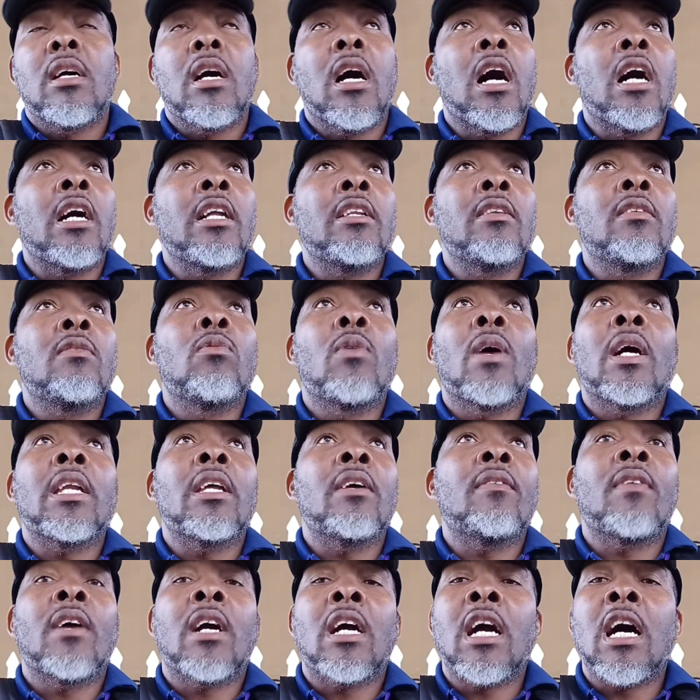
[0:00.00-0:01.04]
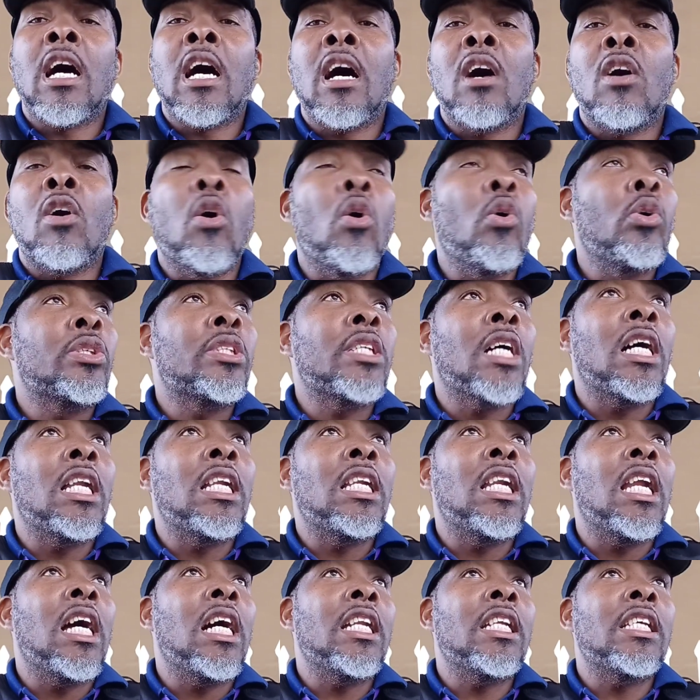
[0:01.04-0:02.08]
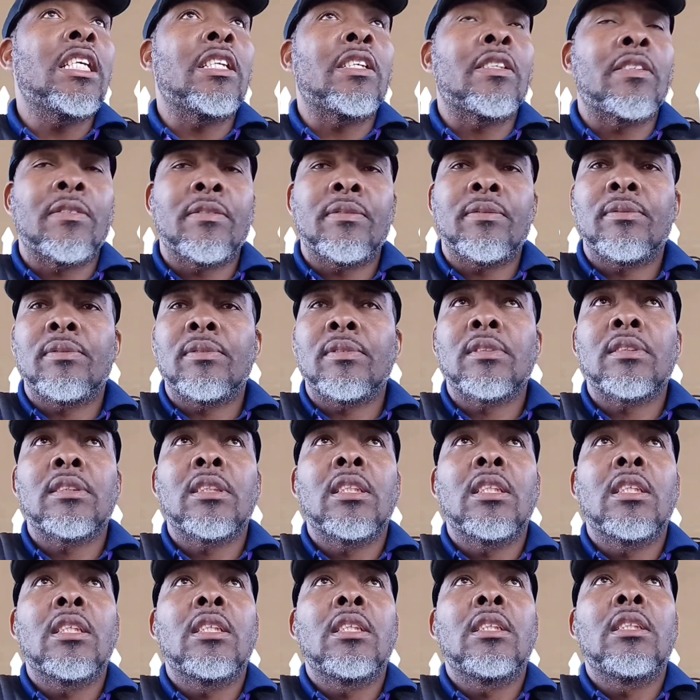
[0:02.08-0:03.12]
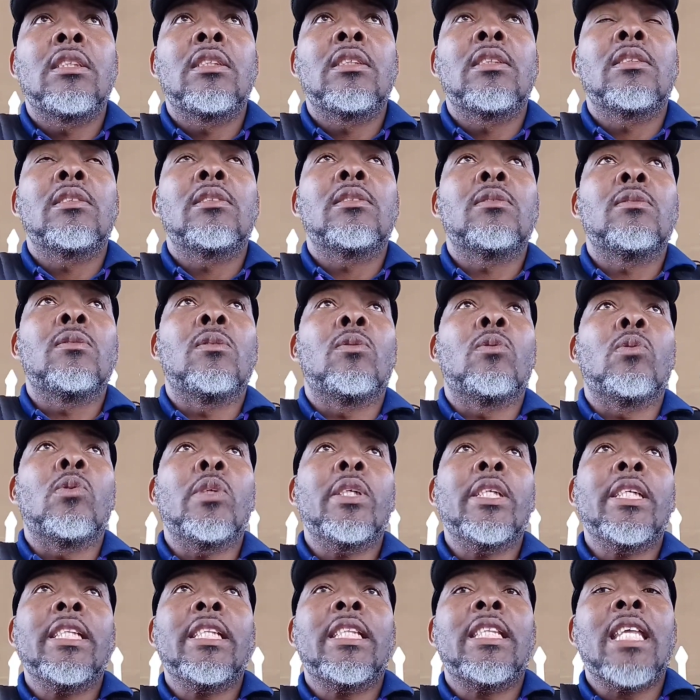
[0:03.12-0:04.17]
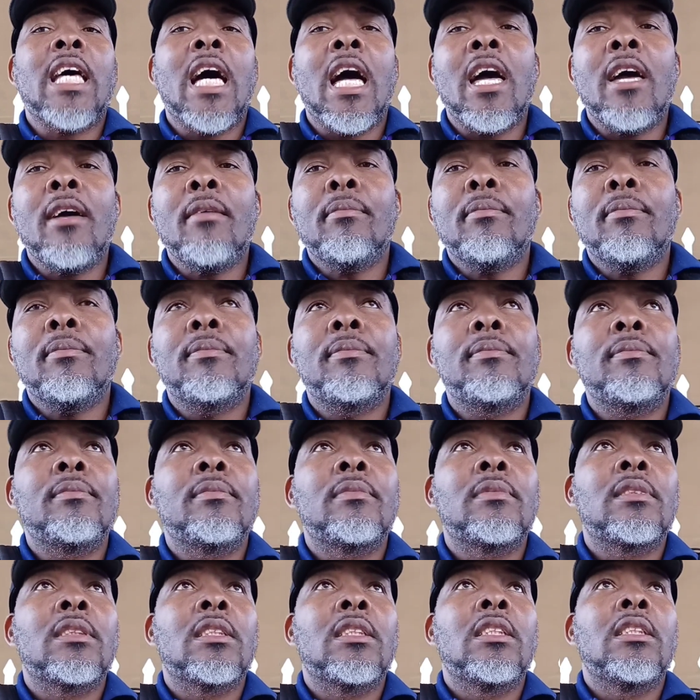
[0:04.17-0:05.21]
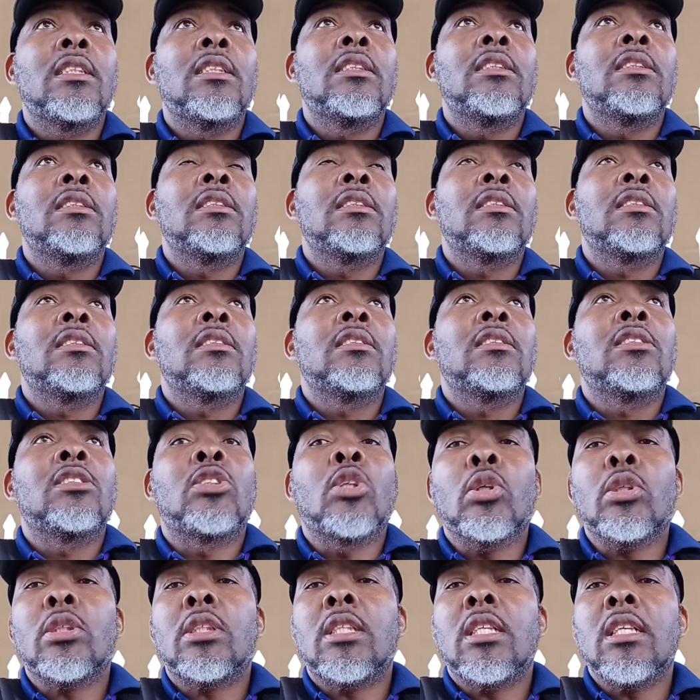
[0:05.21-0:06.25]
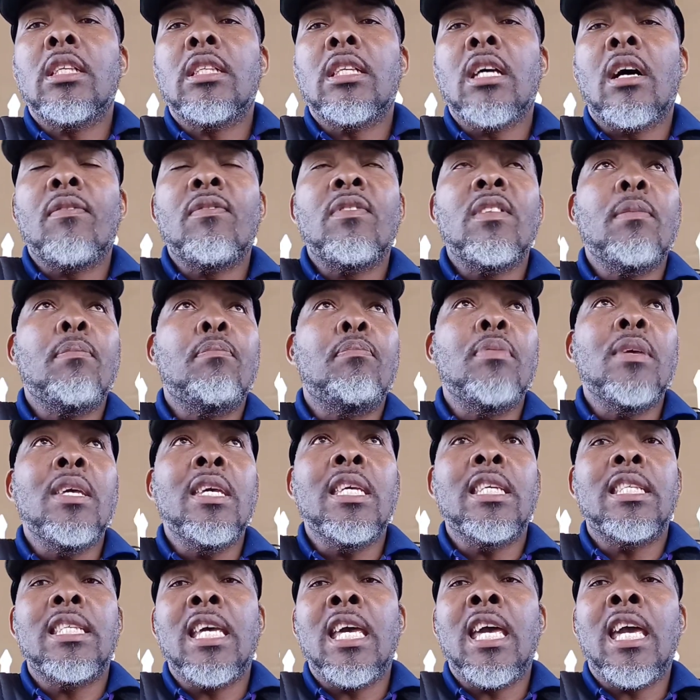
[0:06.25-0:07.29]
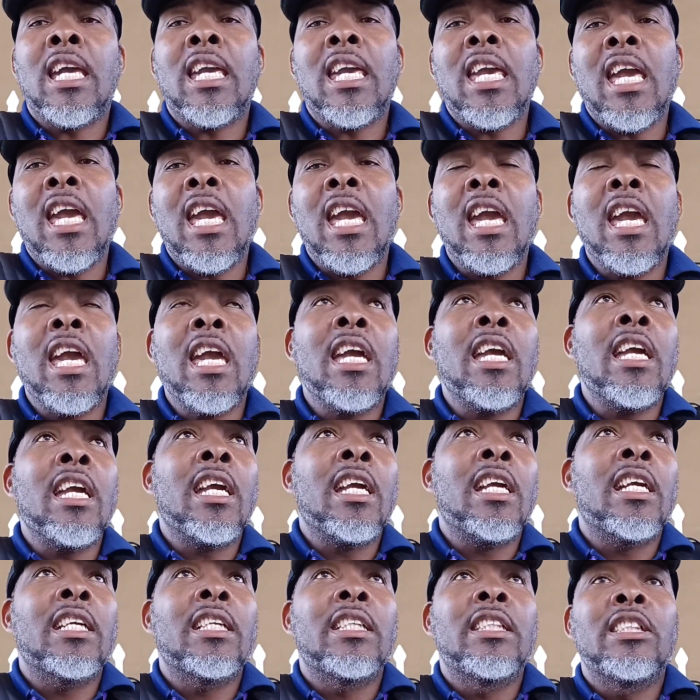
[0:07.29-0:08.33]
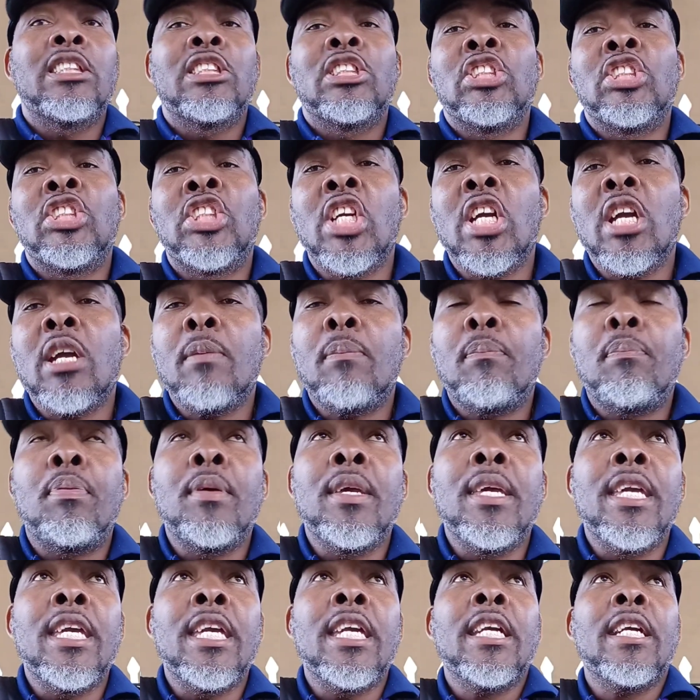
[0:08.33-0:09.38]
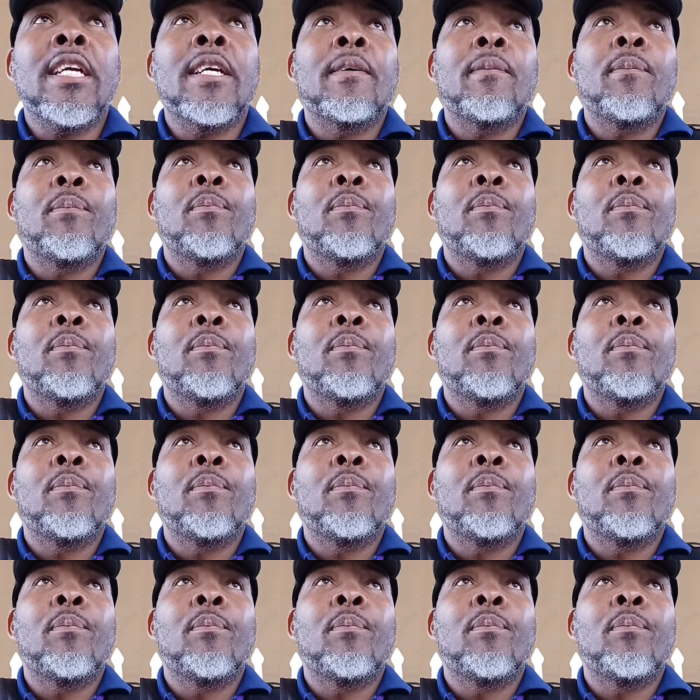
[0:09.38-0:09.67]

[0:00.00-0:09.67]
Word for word: and whatever car house and land. You know. When time Justice of the Peace aka JP